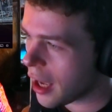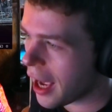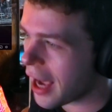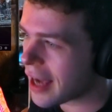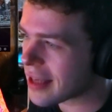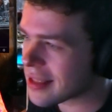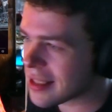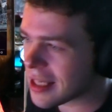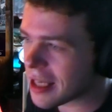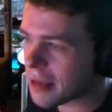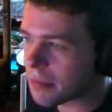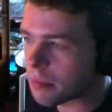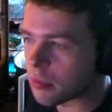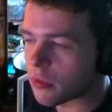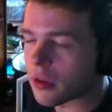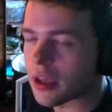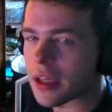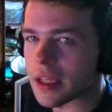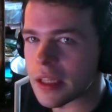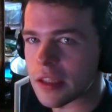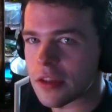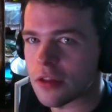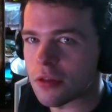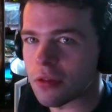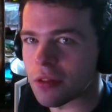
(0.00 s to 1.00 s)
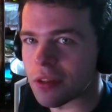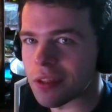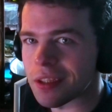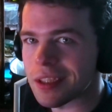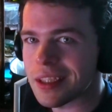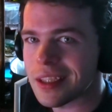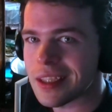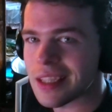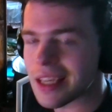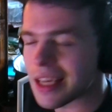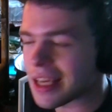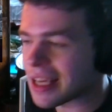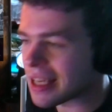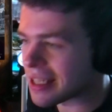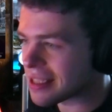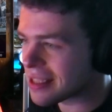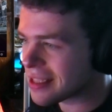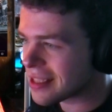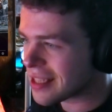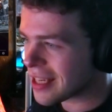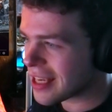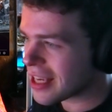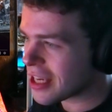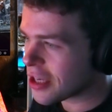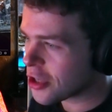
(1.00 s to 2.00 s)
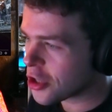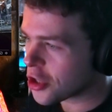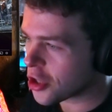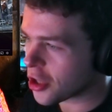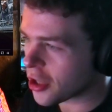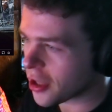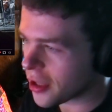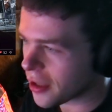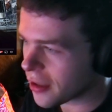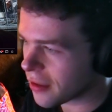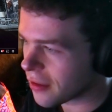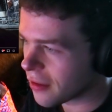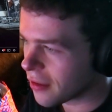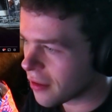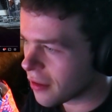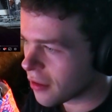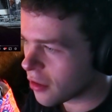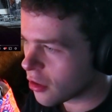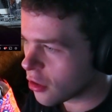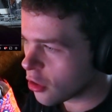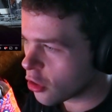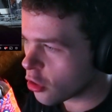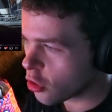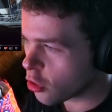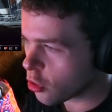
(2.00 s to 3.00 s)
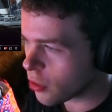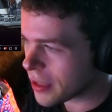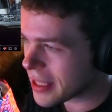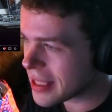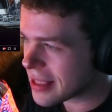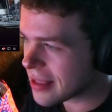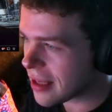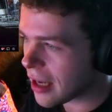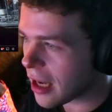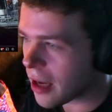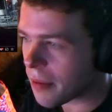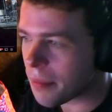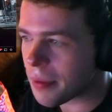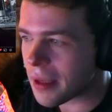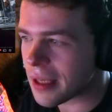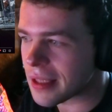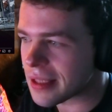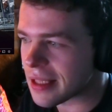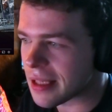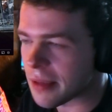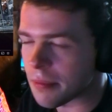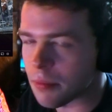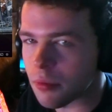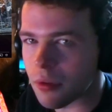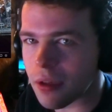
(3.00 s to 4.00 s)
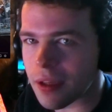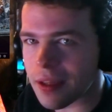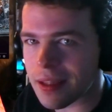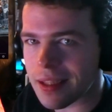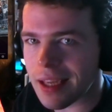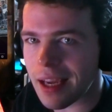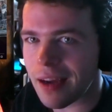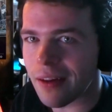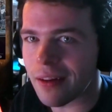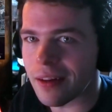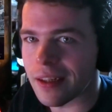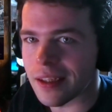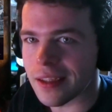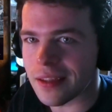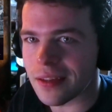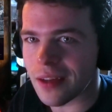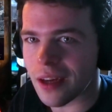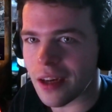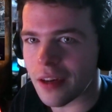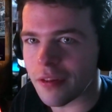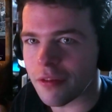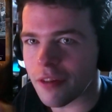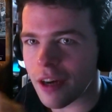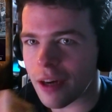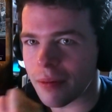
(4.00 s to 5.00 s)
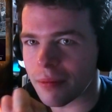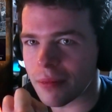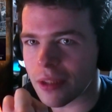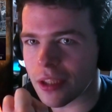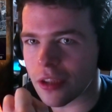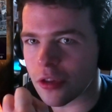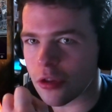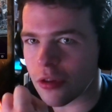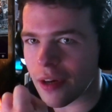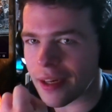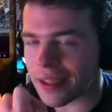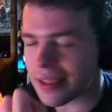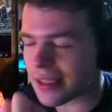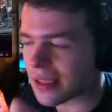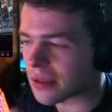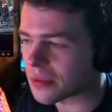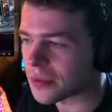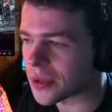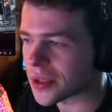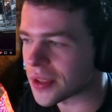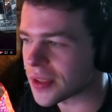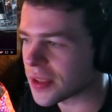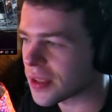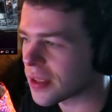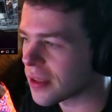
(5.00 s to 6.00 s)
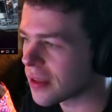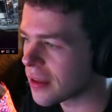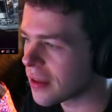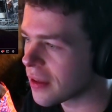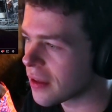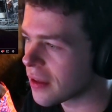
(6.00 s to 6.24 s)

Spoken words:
As he breathes, you can see his t-shirt crease up as he breathes out and his diaphragm contracts inwards.